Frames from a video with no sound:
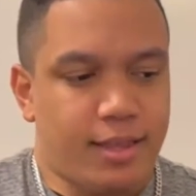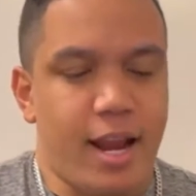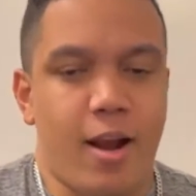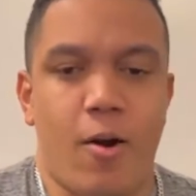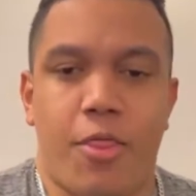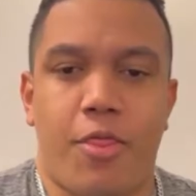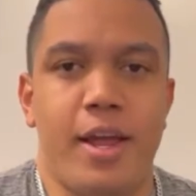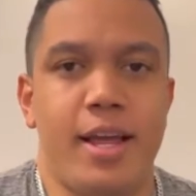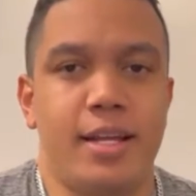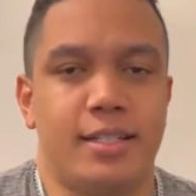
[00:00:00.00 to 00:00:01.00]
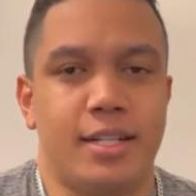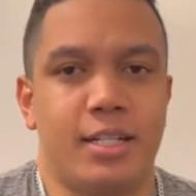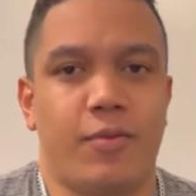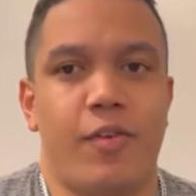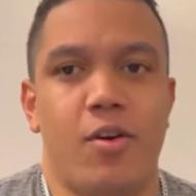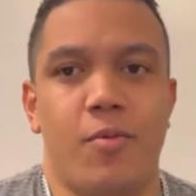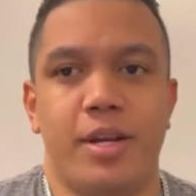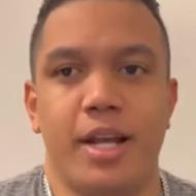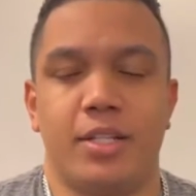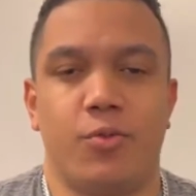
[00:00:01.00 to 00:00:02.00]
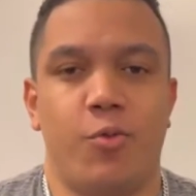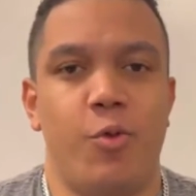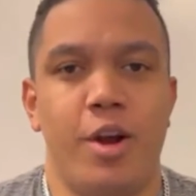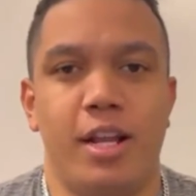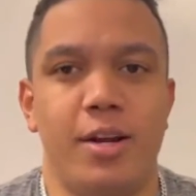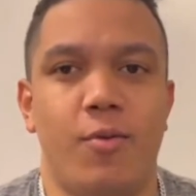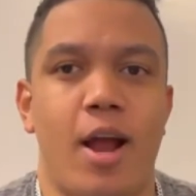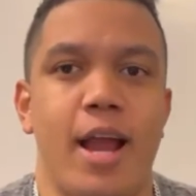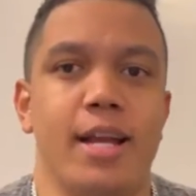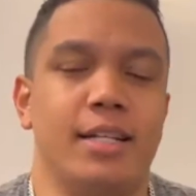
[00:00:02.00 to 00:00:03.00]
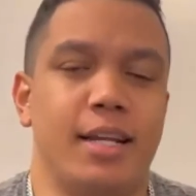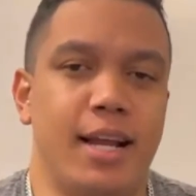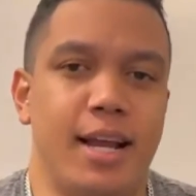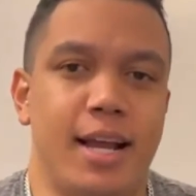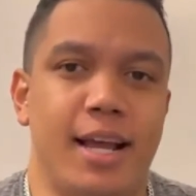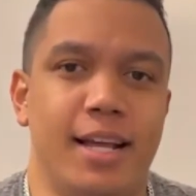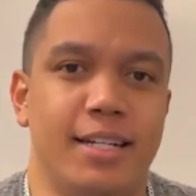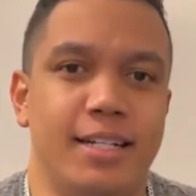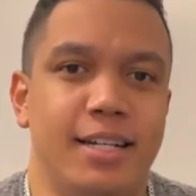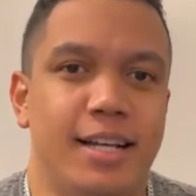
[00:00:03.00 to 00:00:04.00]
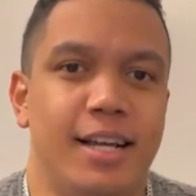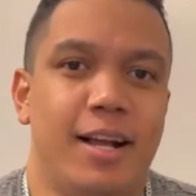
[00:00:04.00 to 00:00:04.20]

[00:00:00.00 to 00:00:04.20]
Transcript: there are things this film gets really right, and